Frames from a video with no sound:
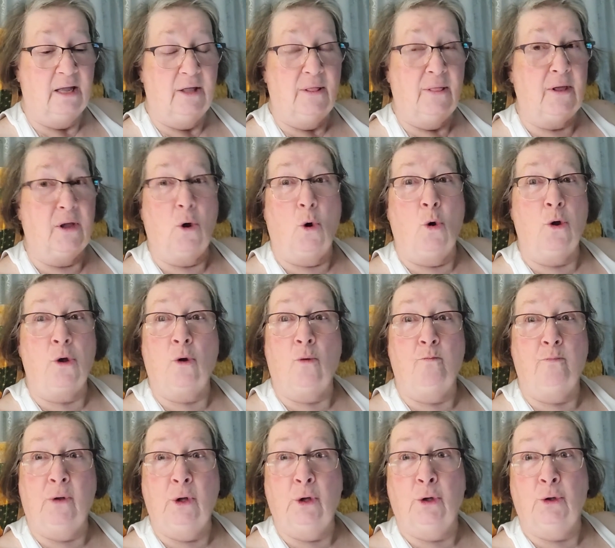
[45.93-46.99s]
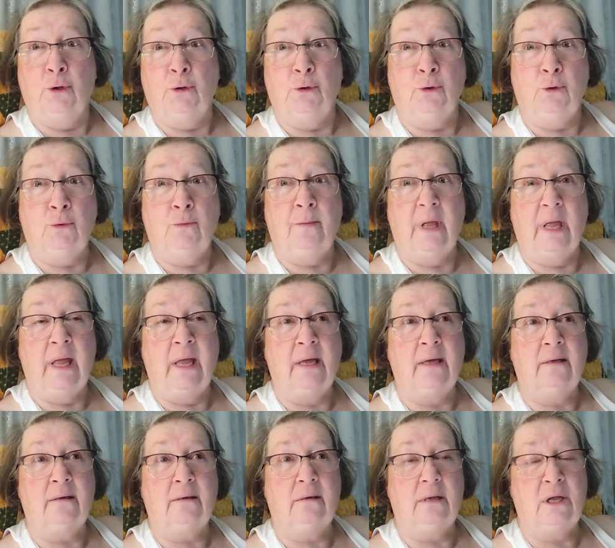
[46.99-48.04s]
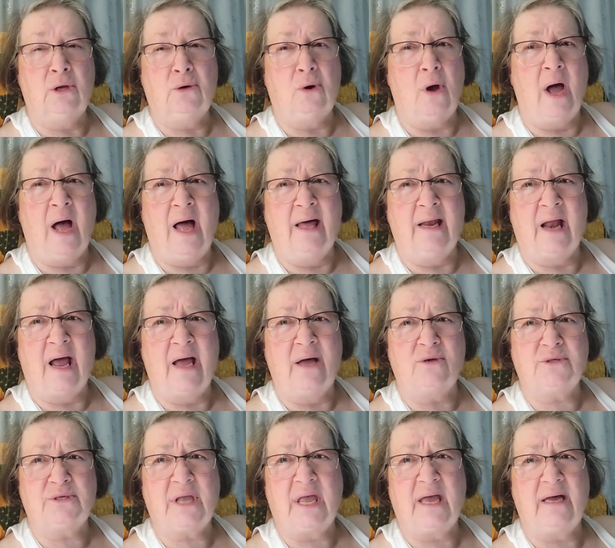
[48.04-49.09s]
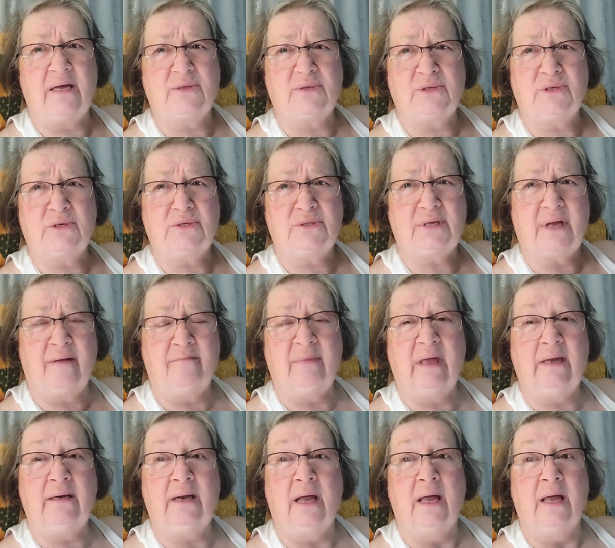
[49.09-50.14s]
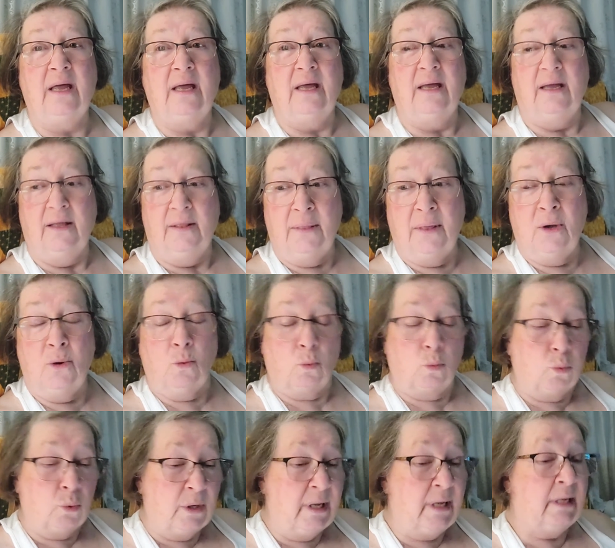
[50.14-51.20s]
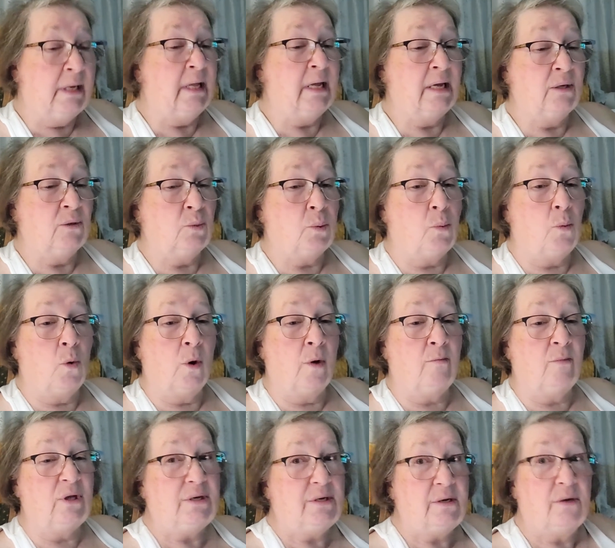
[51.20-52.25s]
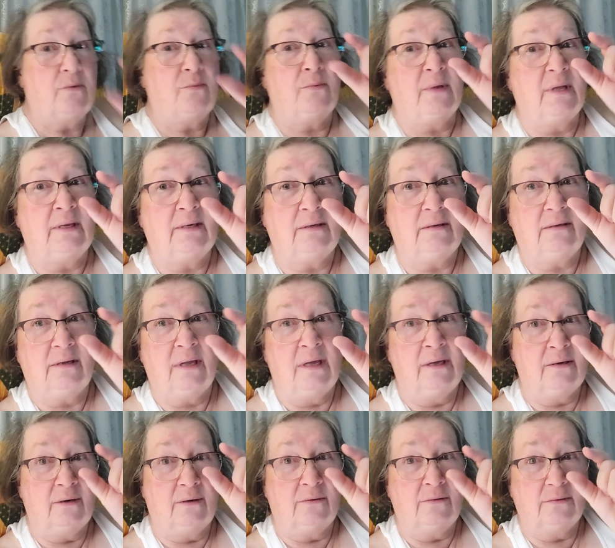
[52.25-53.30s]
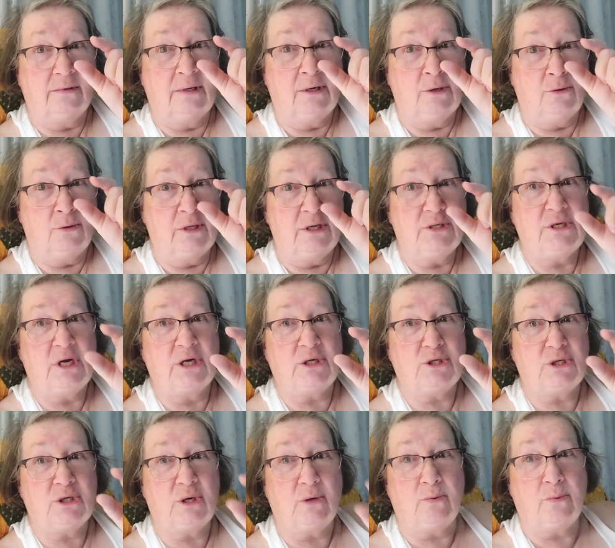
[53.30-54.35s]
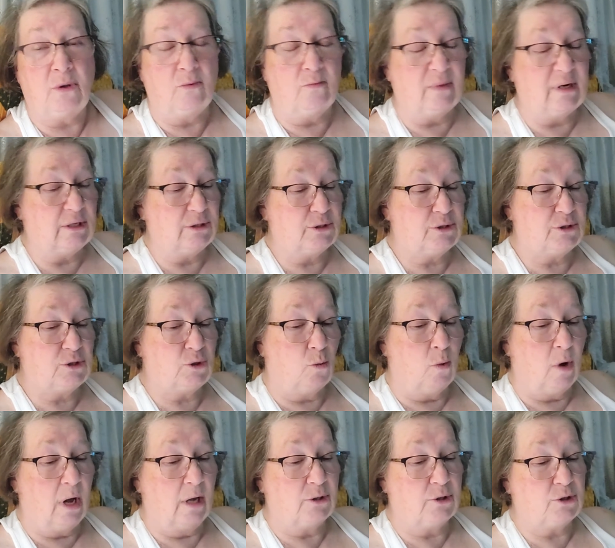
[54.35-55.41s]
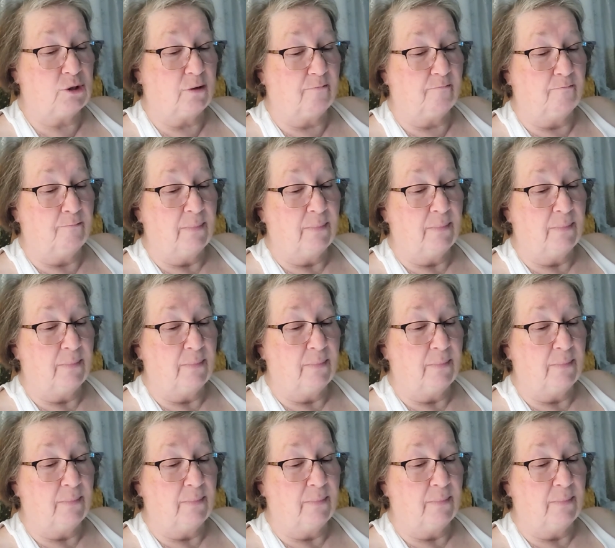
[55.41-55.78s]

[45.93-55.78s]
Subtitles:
the oil boom and, hothouse gases. I mean, they're really informative, and, it only takes you a few minutes to watch them.